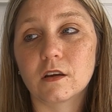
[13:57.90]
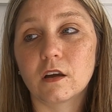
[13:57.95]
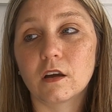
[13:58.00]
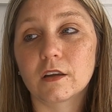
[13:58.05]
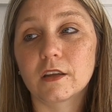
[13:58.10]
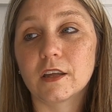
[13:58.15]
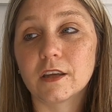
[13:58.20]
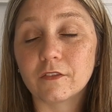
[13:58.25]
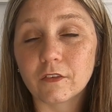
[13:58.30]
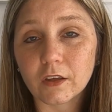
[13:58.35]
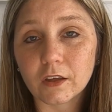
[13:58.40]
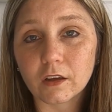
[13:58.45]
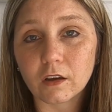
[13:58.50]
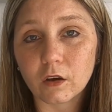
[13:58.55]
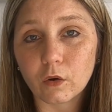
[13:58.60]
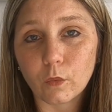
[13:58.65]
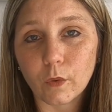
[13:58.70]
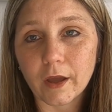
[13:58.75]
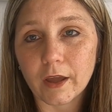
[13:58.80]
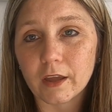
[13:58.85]
giving
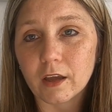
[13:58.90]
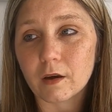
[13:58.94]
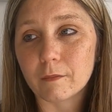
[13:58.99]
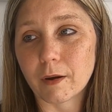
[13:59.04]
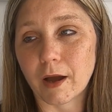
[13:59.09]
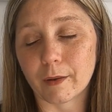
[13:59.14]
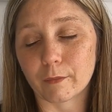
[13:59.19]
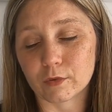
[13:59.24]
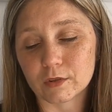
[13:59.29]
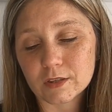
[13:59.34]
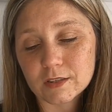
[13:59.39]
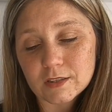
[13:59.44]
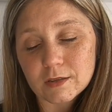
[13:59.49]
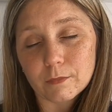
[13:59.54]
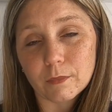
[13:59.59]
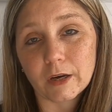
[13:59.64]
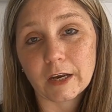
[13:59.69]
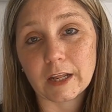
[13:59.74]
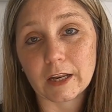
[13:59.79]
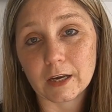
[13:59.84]
away a Bible to
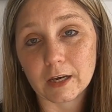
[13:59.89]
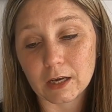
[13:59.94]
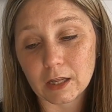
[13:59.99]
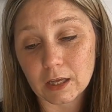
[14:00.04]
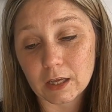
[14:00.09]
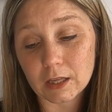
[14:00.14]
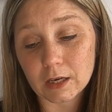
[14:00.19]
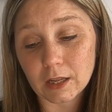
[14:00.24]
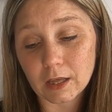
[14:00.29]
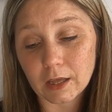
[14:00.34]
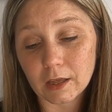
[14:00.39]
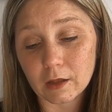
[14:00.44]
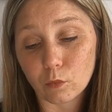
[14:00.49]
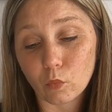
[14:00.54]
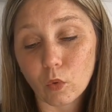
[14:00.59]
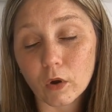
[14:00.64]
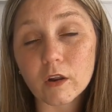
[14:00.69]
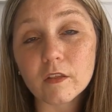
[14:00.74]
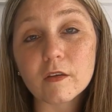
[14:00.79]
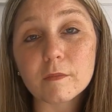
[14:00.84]
someone in need. And
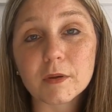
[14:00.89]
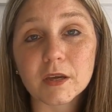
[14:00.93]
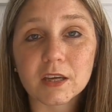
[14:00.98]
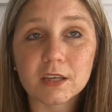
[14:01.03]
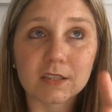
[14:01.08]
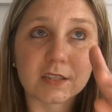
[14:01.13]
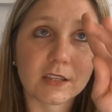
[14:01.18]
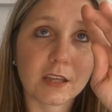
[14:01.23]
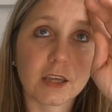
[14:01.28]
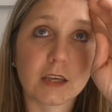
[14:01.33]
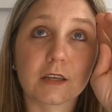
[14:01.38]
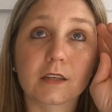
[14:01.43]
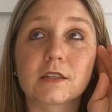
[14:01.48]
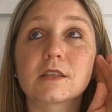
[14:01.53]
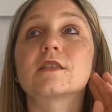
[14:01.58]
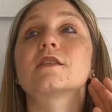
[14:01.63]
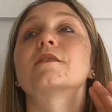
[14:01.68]
one of the biggest things,